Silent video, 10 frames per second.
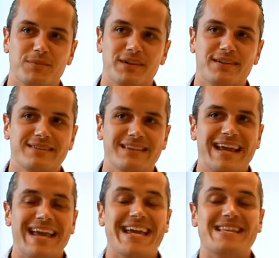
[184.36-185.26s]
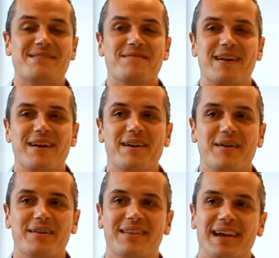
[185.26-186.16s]
years, it's a very
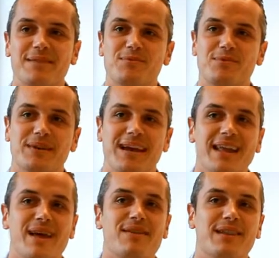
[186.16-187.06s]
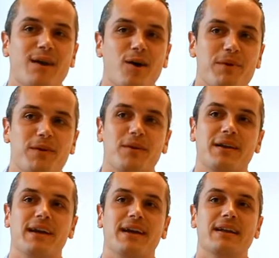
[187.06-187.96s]
hard time to get everything up and
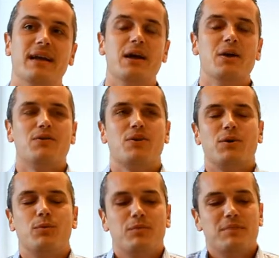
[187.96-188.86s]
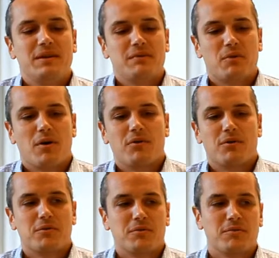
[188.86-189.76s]
running again. Yeah. So it would be
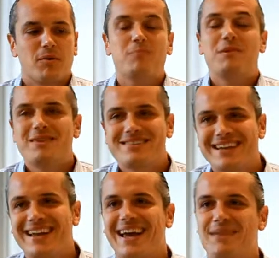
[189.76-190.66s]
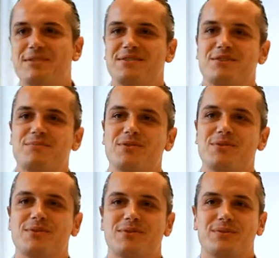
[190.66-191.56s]
rather optimistic, I presume,
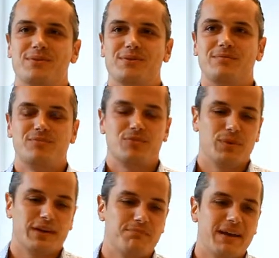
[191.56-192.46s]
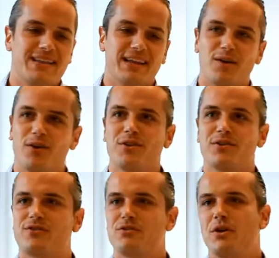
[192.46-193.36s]
to expect that
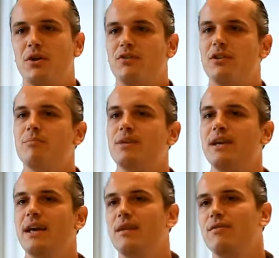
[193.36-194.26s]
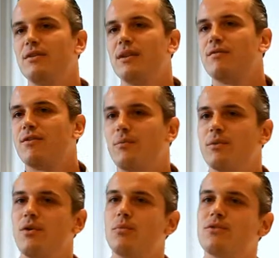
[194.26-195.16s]
others simply get everything from
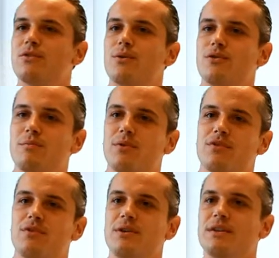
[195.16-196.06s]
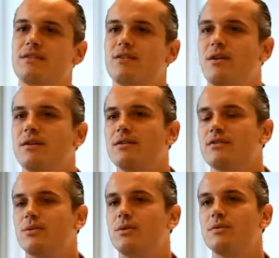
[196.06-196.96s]
an open source repository, install it and
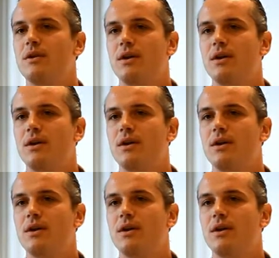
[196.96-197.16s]
so on.